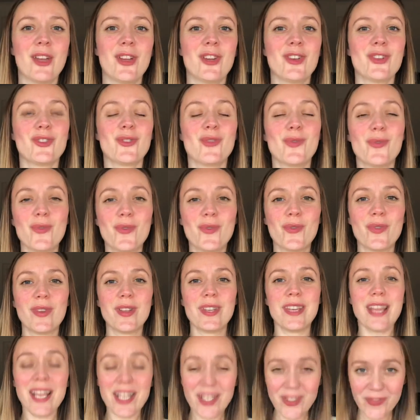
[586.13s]
So
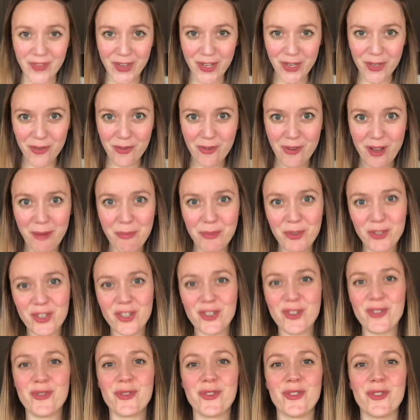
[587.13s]
next video, I'm going to
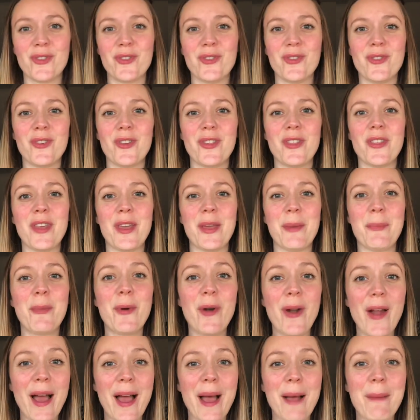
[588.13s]
show you the
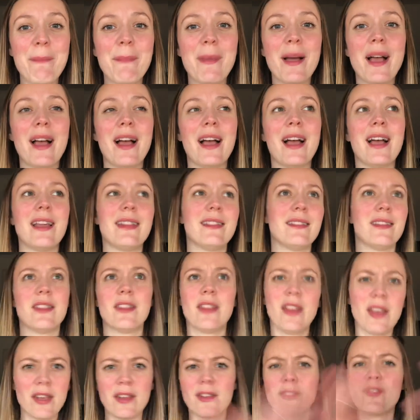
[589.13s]
pram and
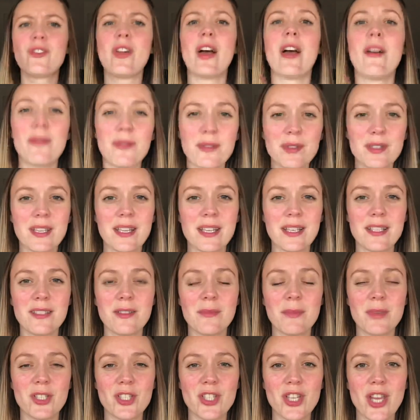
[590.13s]
the travel
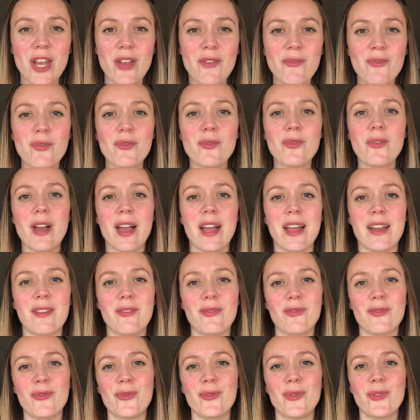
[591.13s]
system in general, and
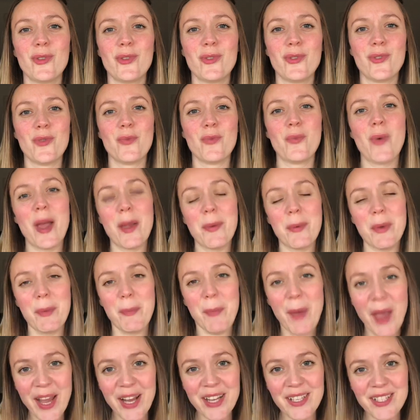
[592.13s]
I'll go through why we
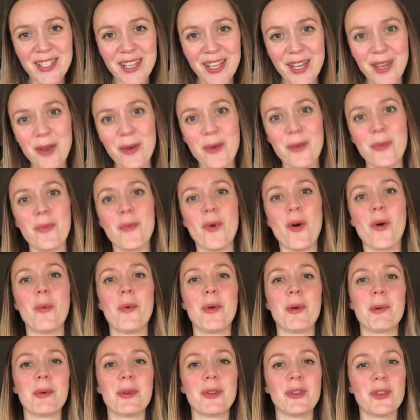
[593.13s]
picked it, what we
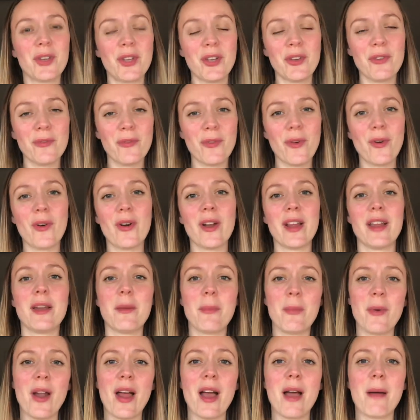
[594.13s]
were looking for in a
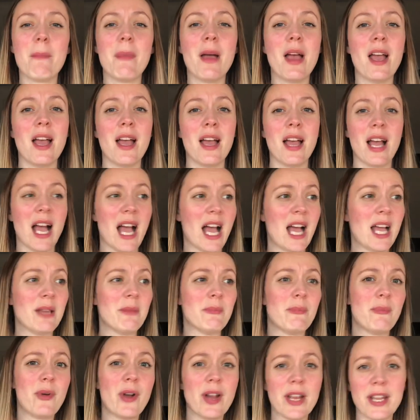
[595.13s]
pram,
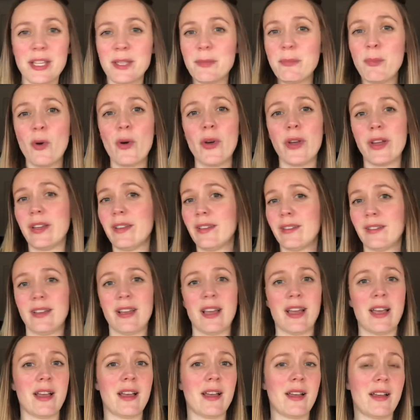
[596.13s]
and price point,
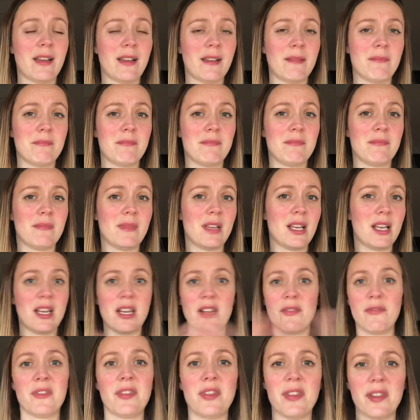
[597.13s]
and
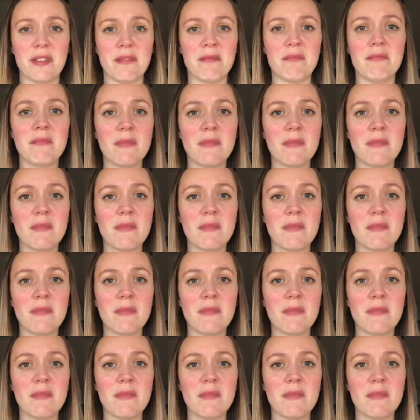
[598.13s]
everything